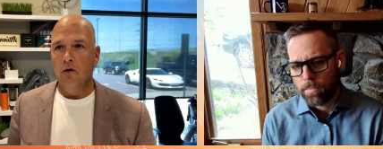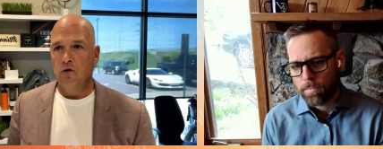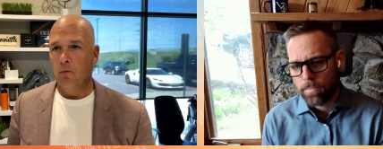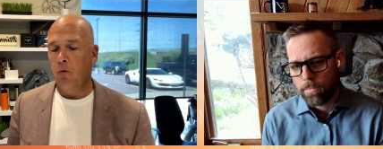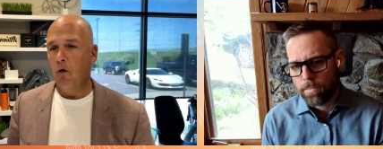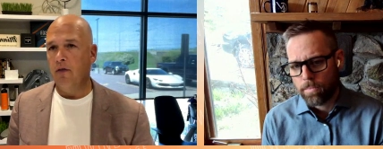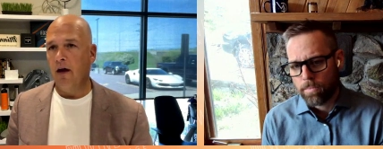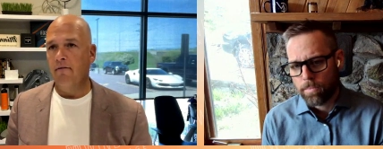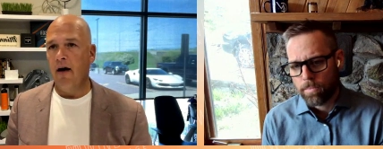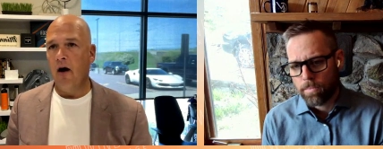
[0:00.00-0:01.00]
Speaker 1: support
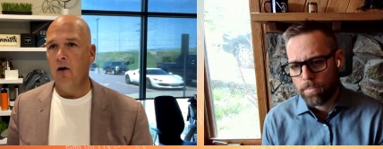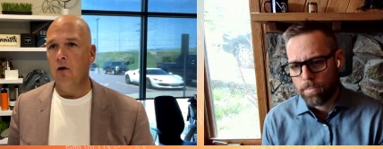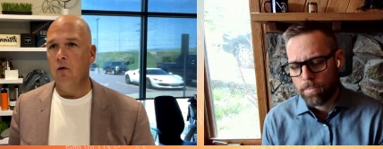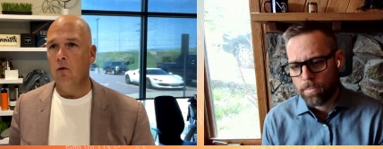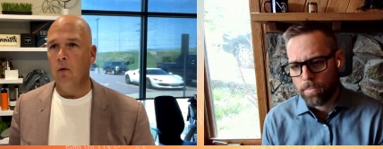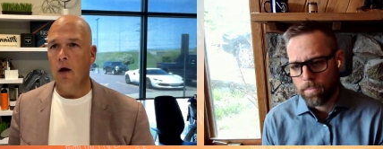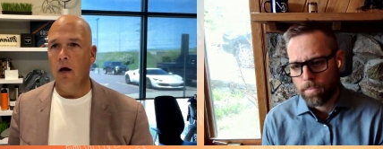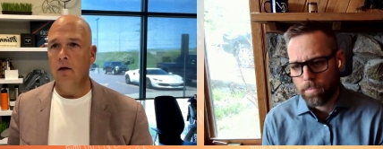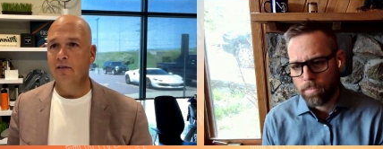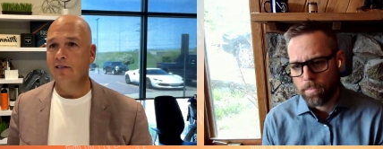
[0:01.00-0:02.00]
that value
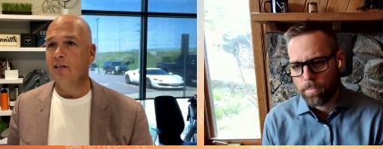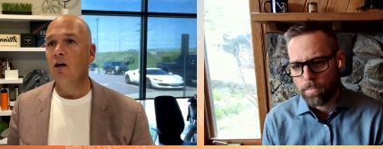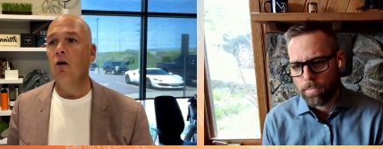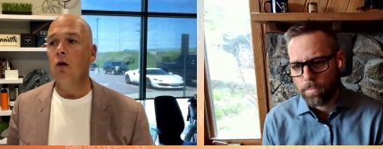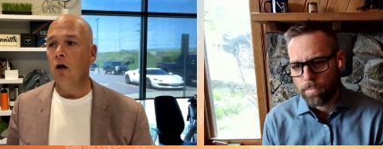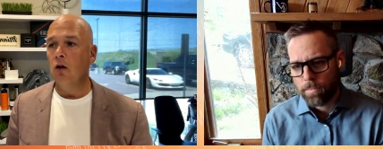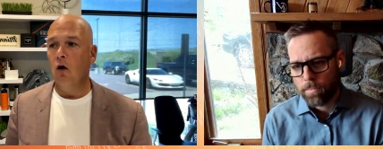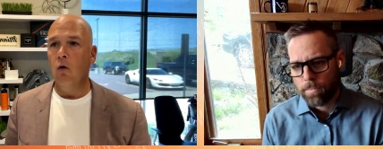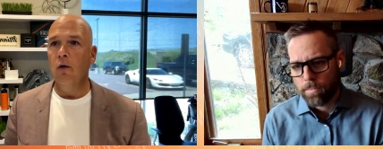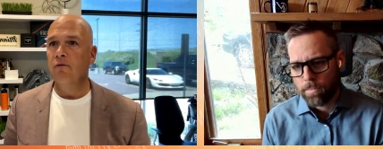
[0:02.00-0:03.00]
in still a
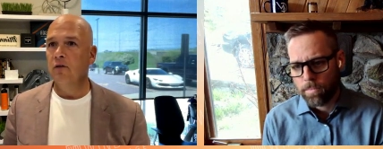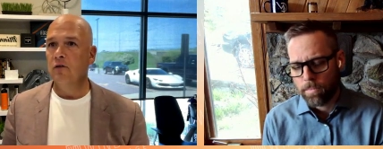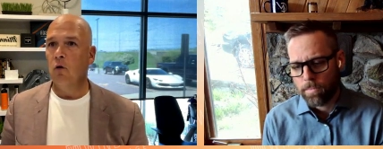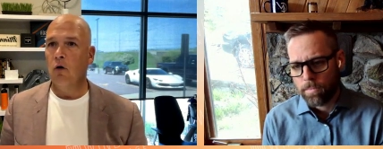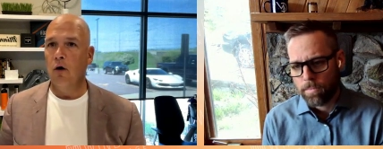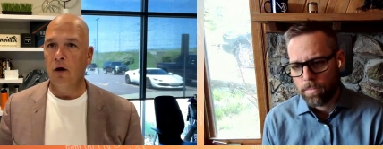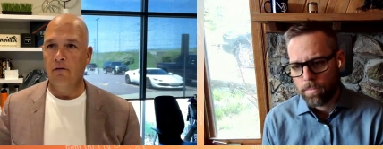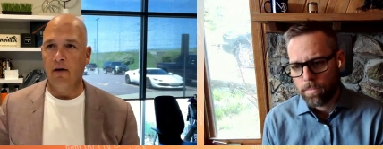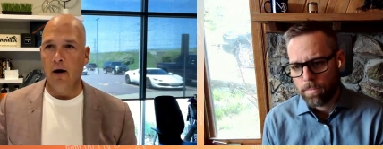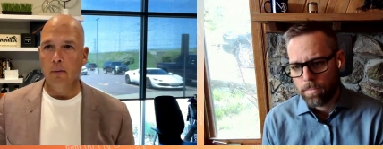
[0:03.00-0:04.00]
low inventory
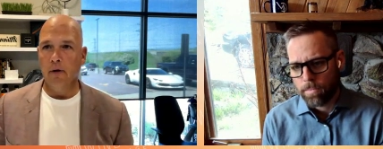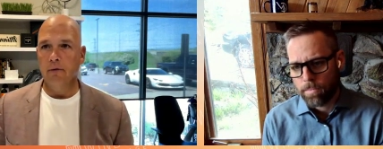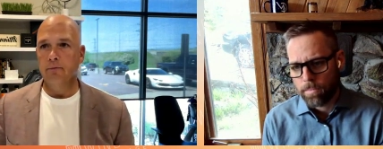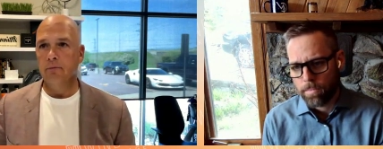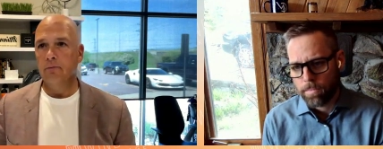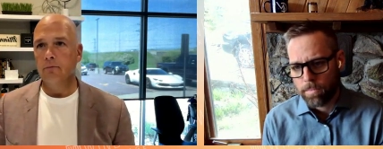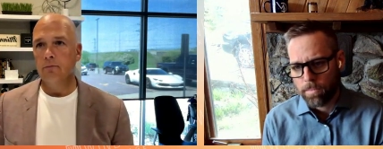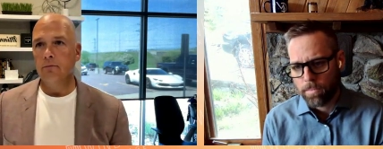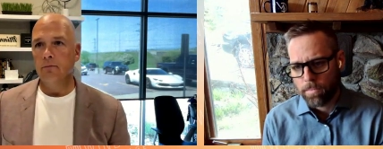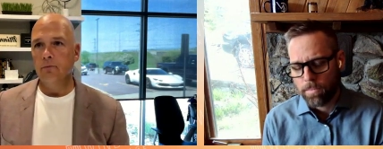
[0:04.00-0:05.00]
environment.
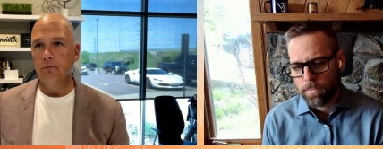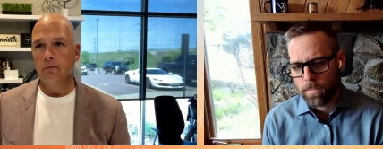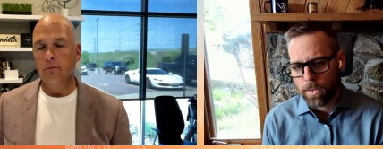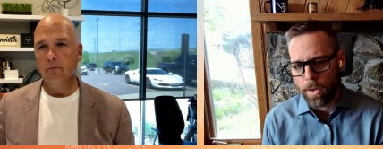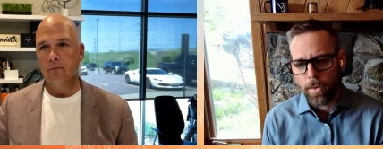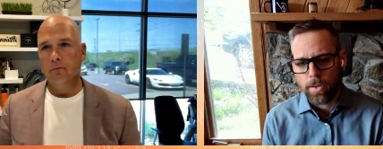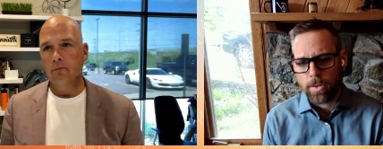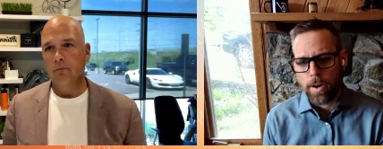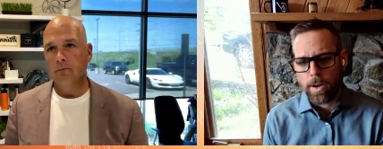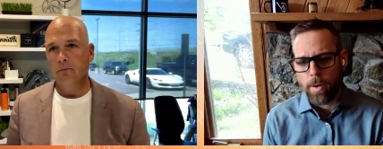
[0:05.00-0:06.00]
Speaker 2: Yeah,
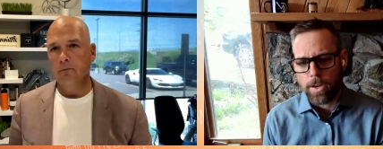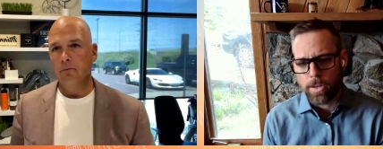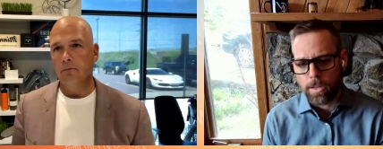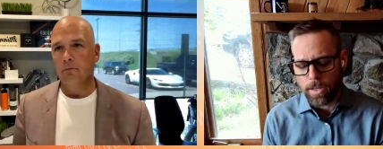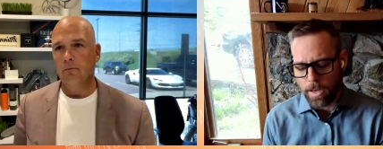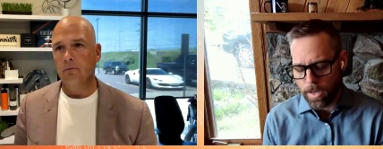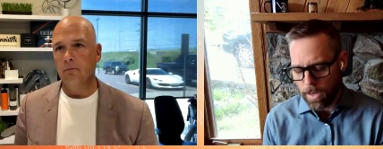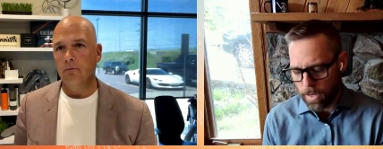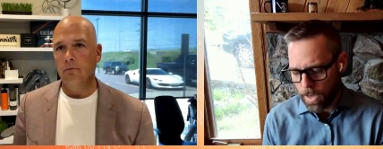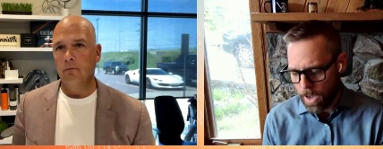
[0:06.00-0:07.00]
those are great questions,
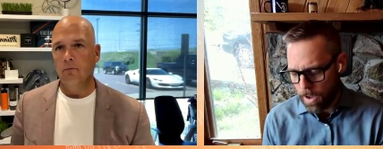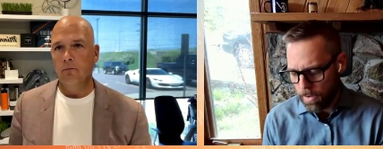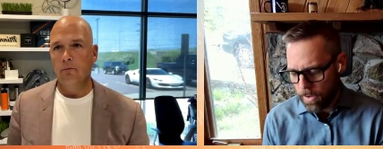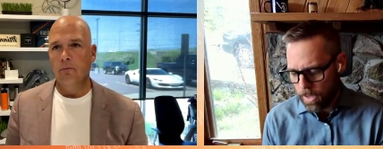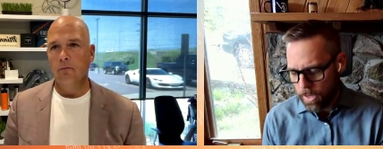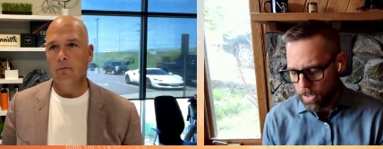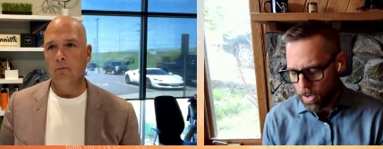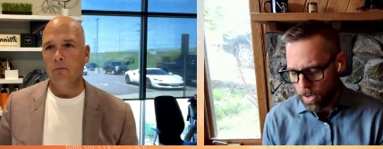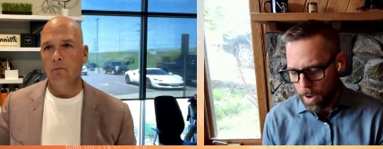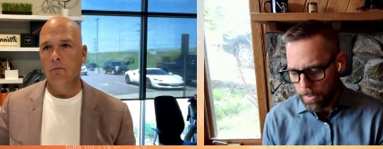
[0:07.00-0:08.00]
and and uh,
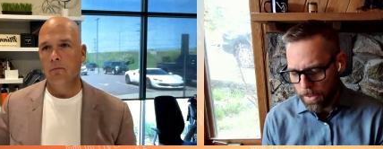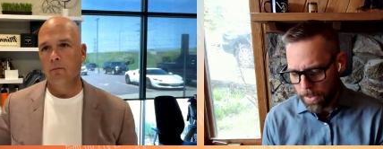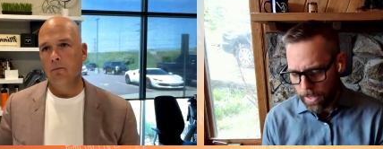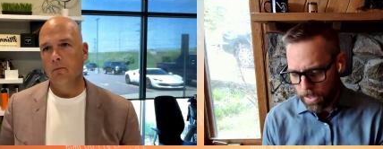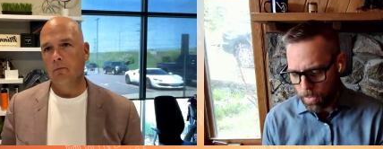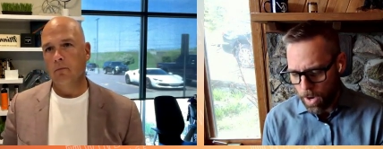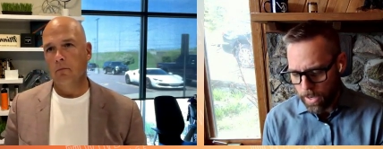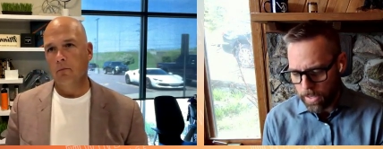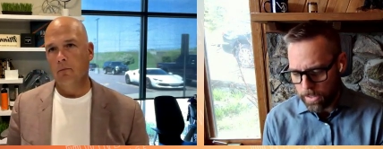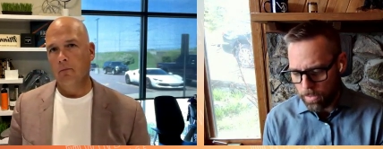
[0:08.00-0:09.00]
so a couple of things.
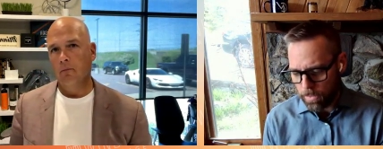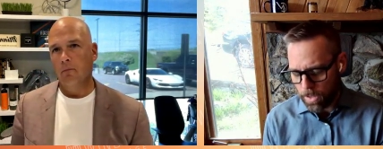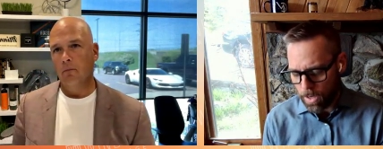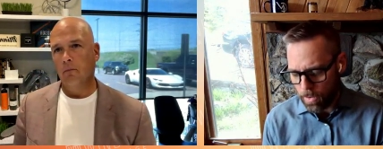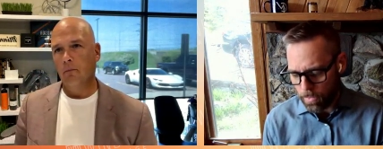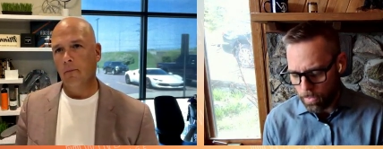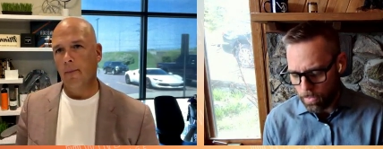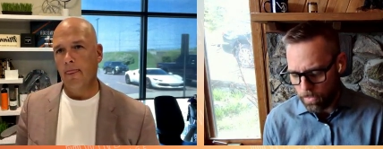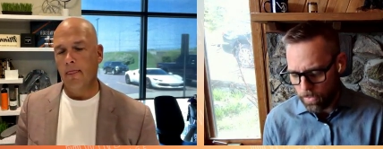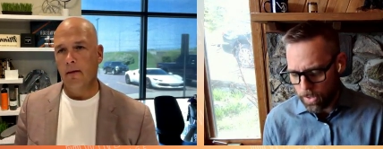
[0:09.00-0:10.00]
One is, you know,
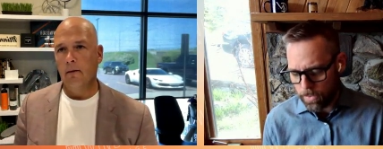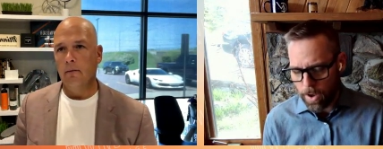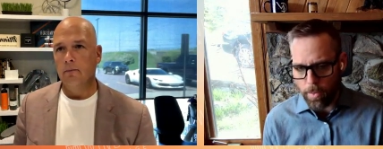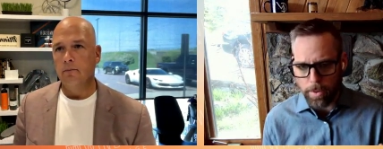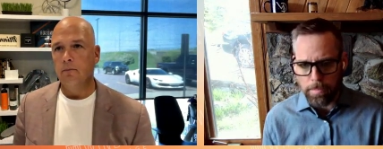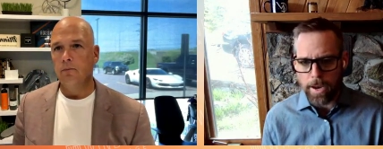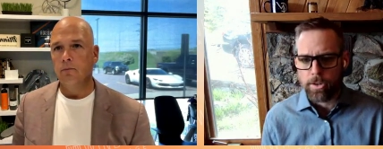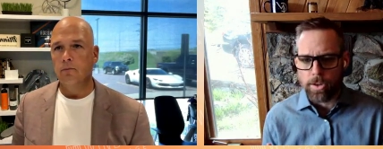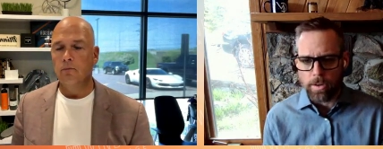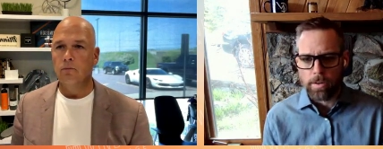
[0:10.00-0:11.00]
first of all, we
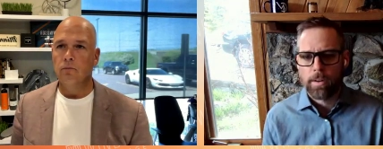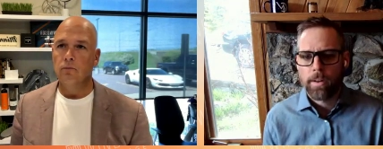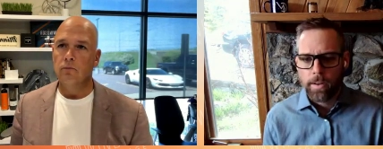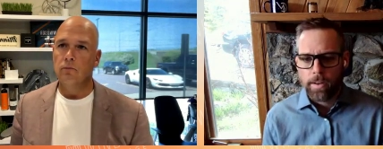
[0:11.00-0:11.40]
measure